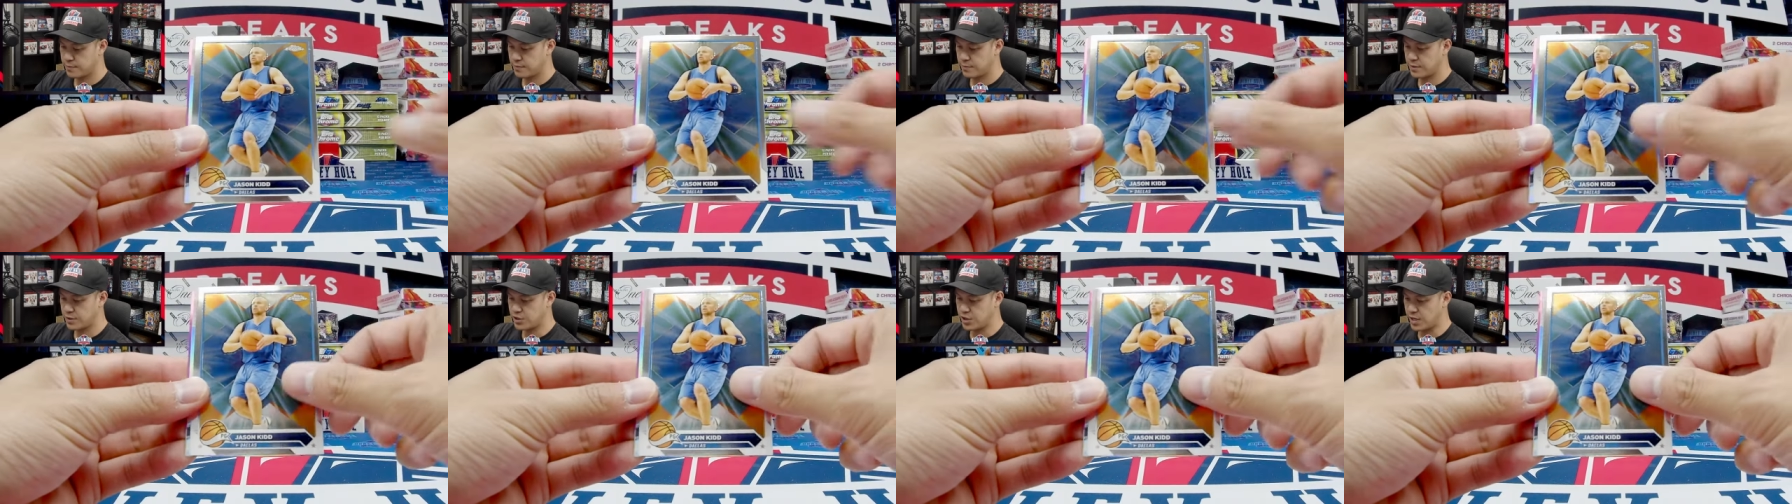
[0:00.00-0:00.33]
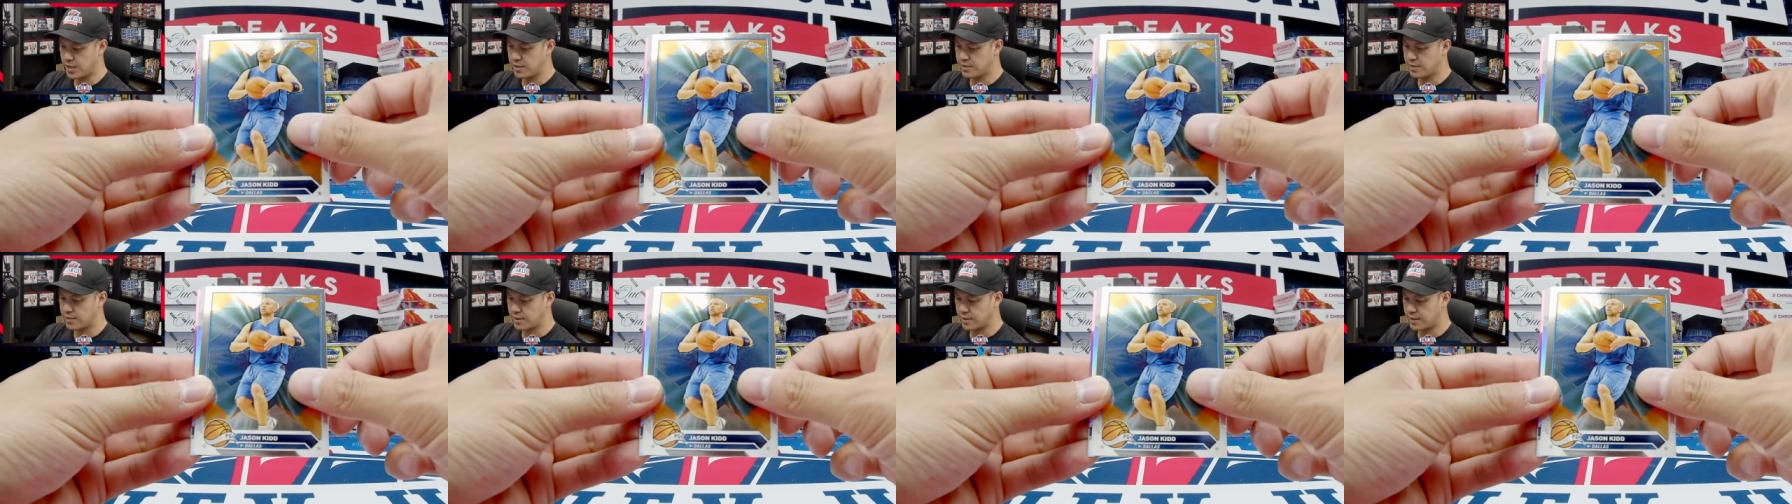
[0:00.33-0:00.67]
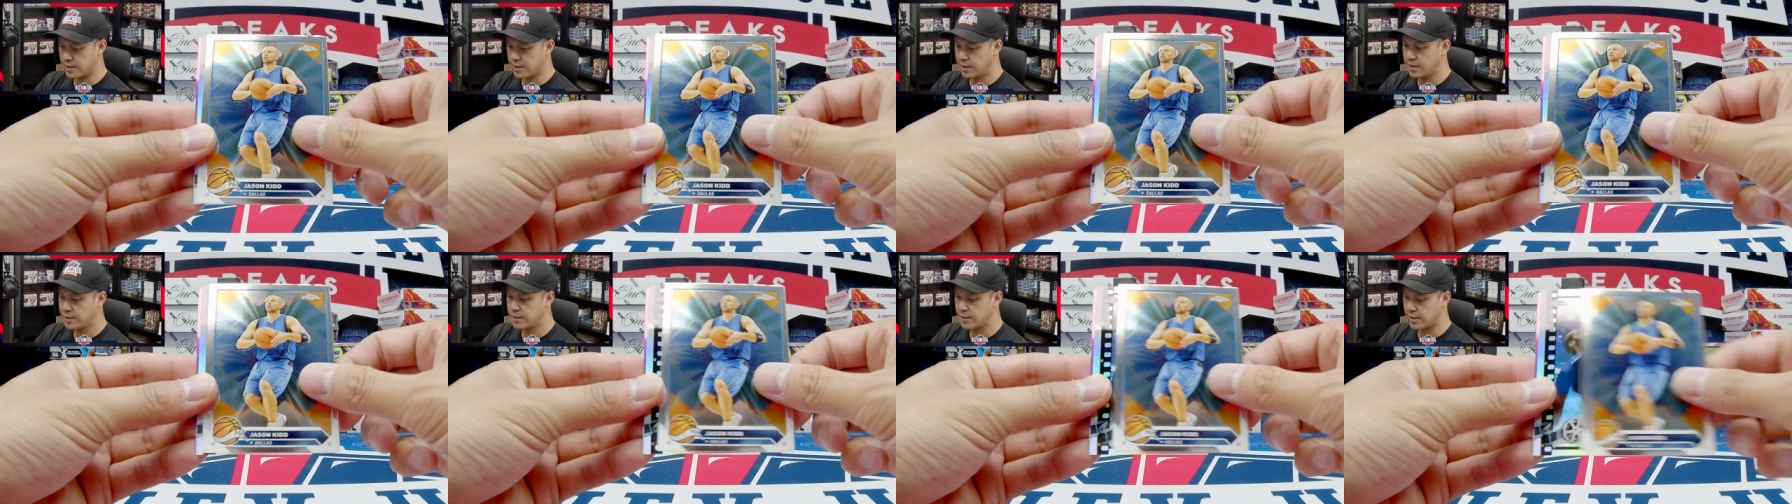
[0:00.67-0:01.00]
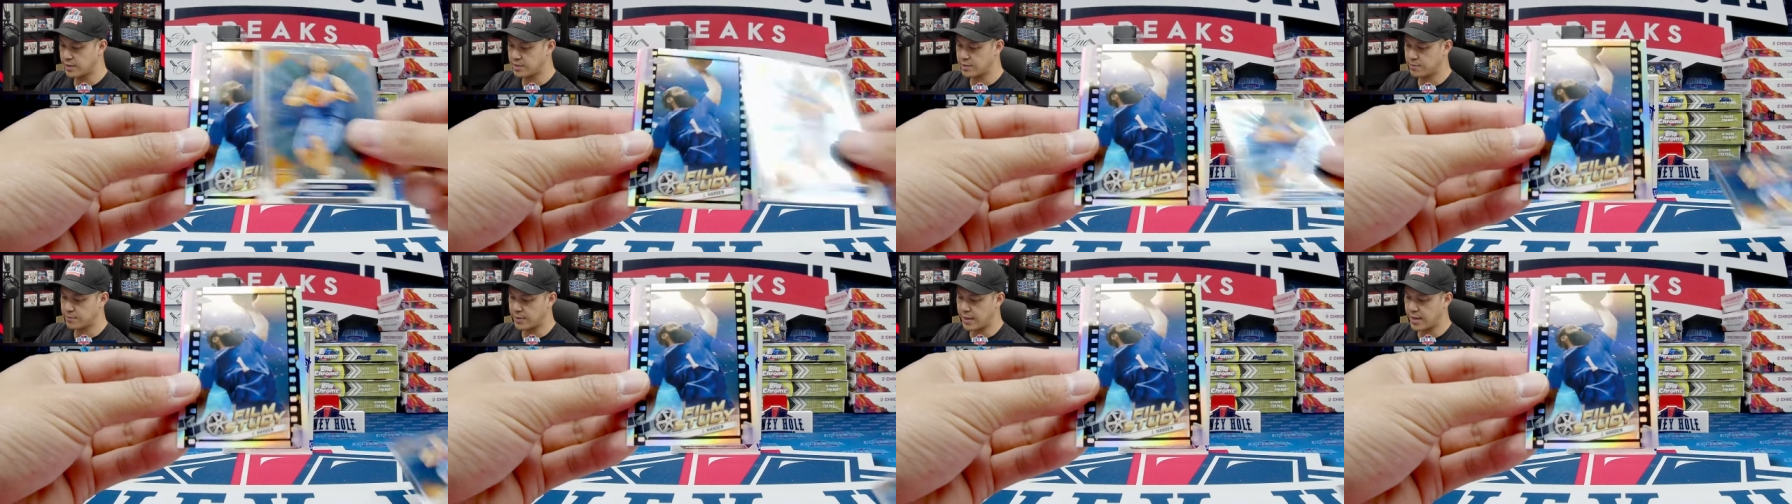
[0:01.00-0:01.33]
Jason Kidd. You got
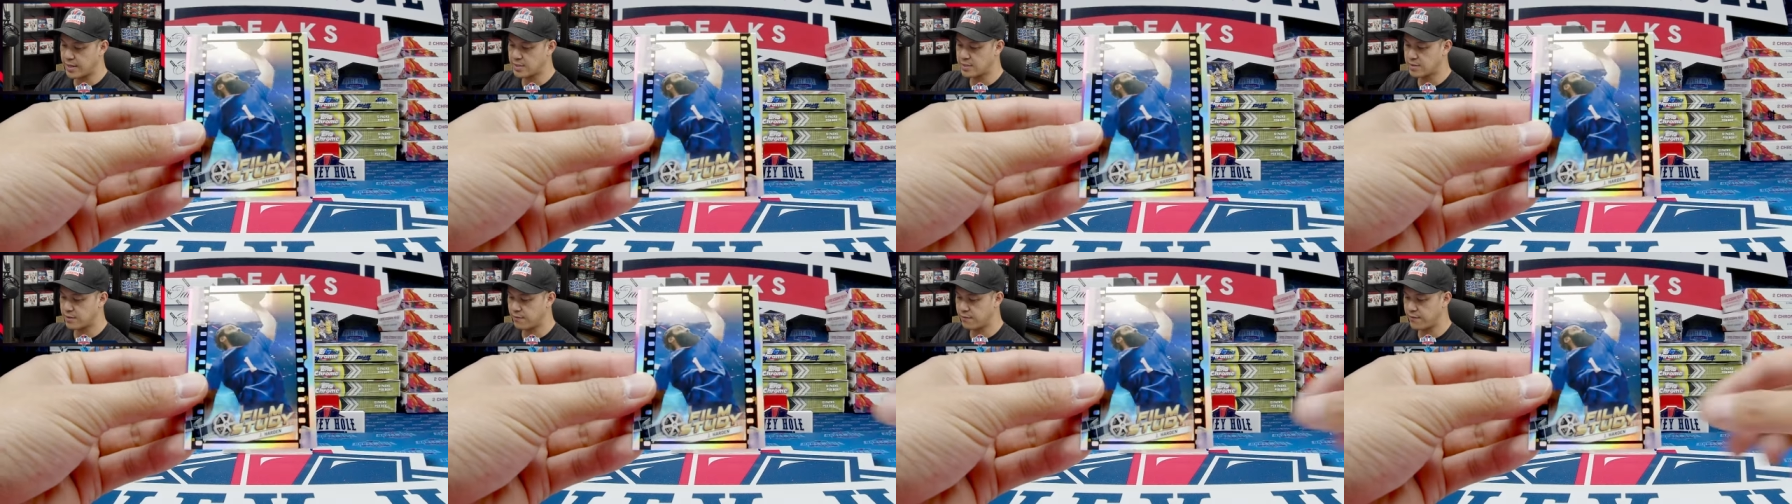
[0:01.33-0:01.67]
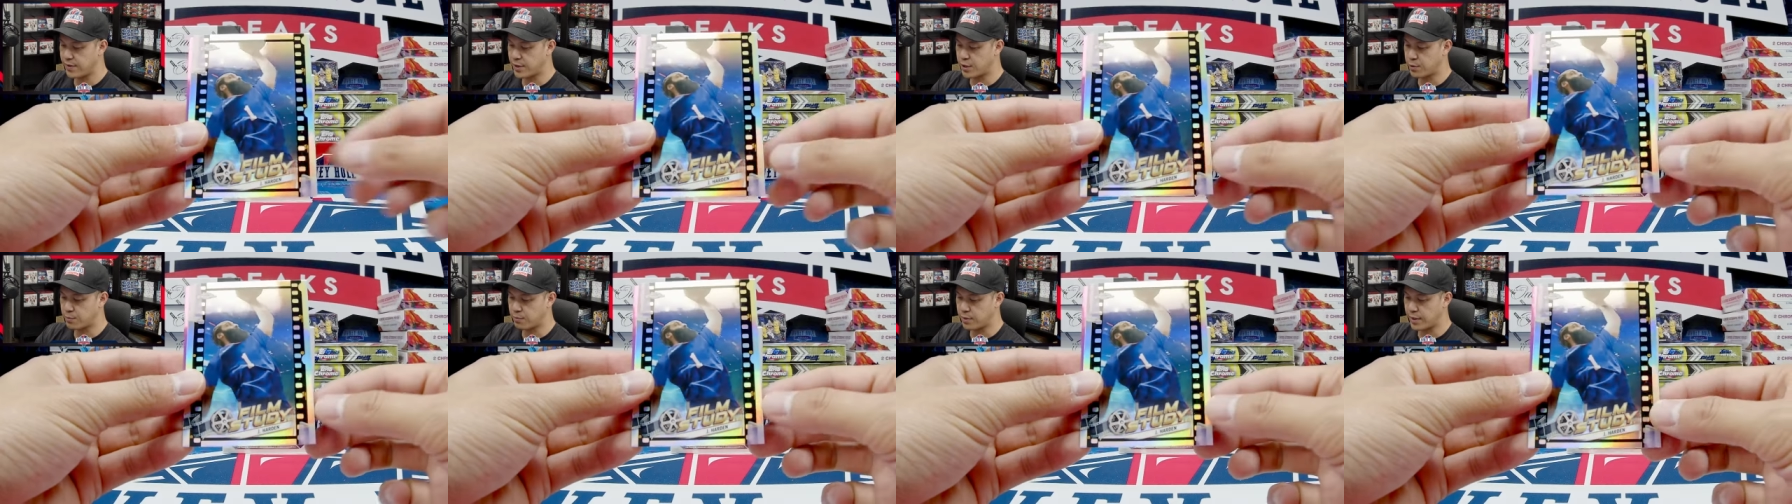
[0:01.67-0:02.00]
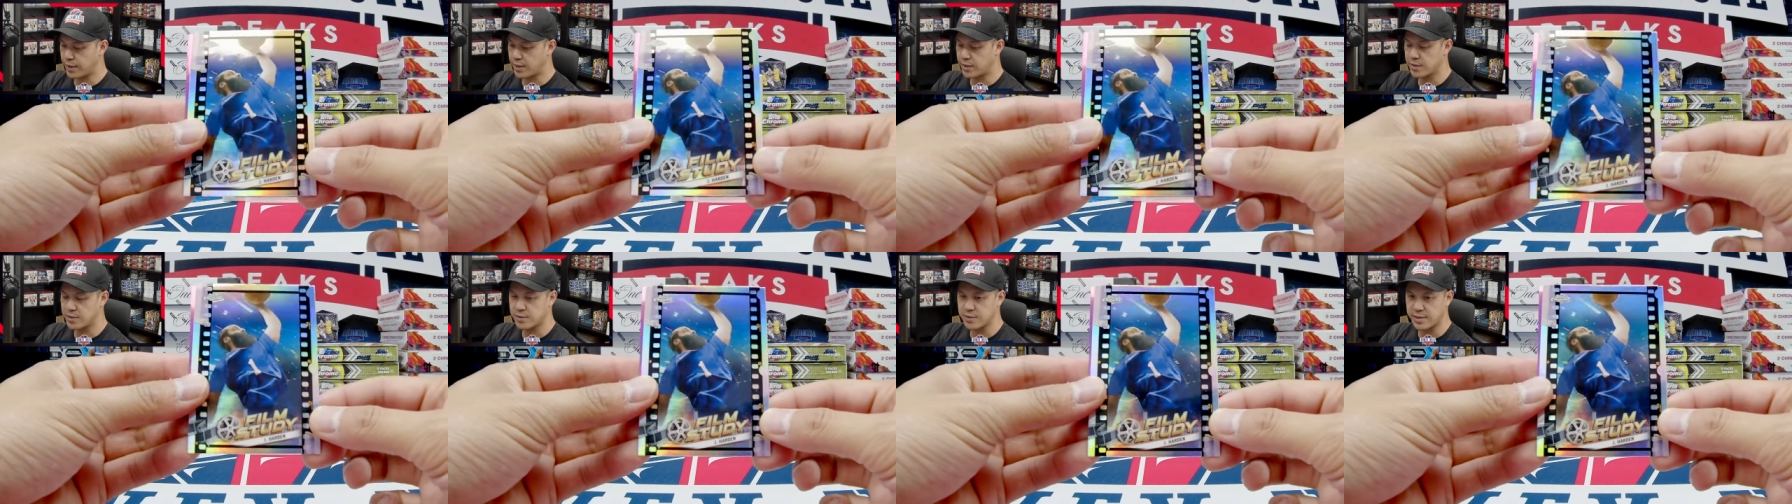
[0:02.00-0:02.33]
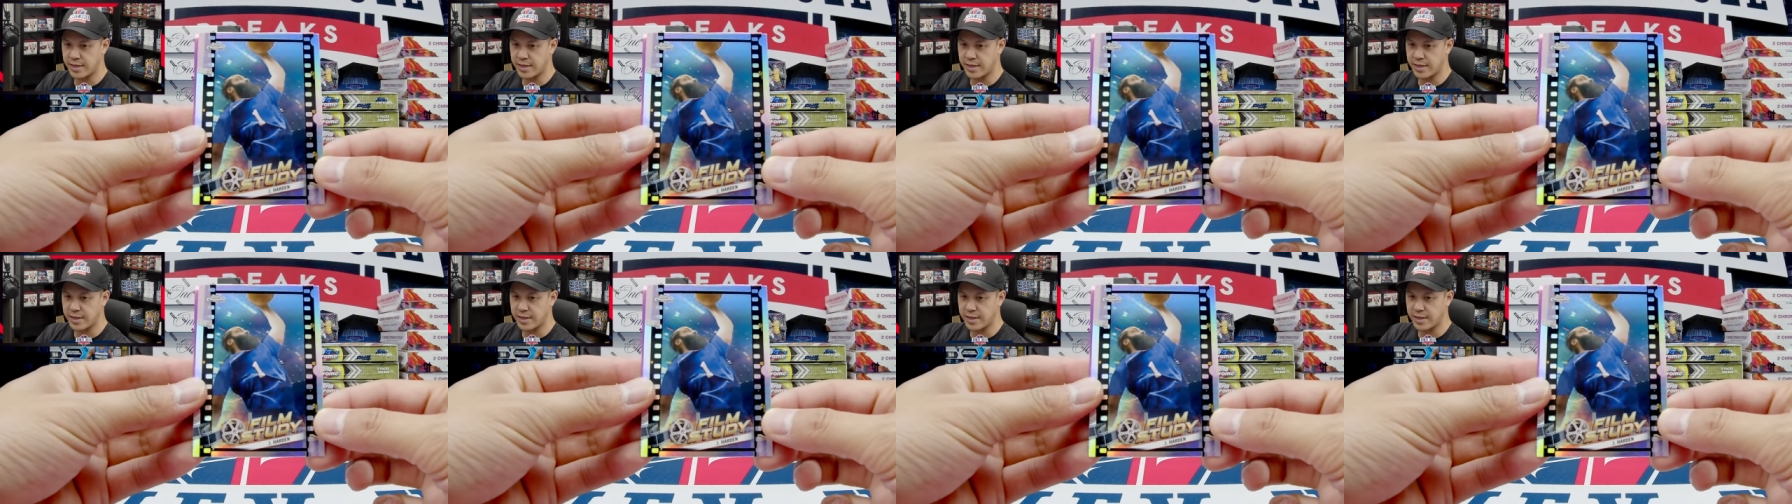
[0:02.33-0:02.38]
some nice veteran players,